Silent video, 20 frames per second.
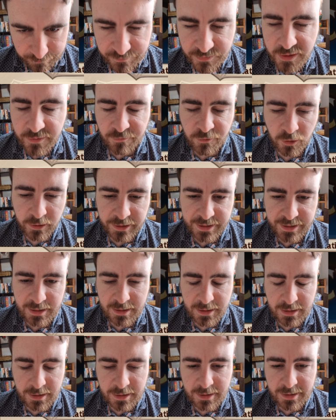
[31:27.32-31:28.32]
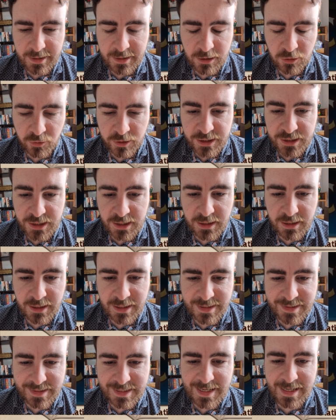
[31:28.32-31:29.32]
for the increase in
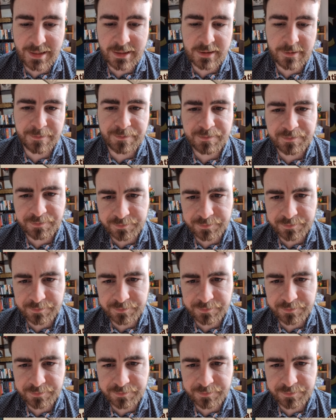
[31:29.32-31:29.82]
attack.